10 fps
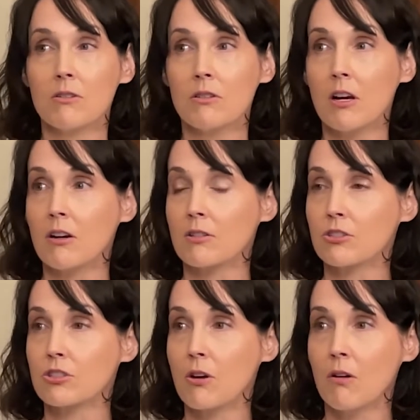there are
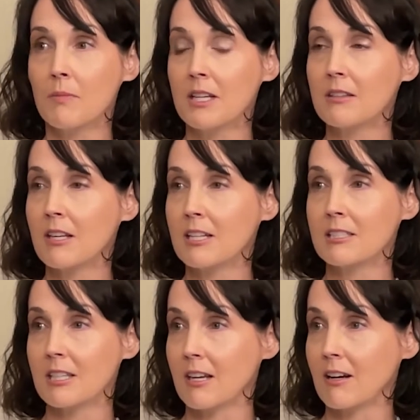so many things
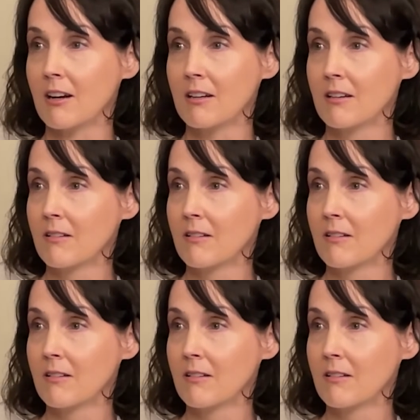here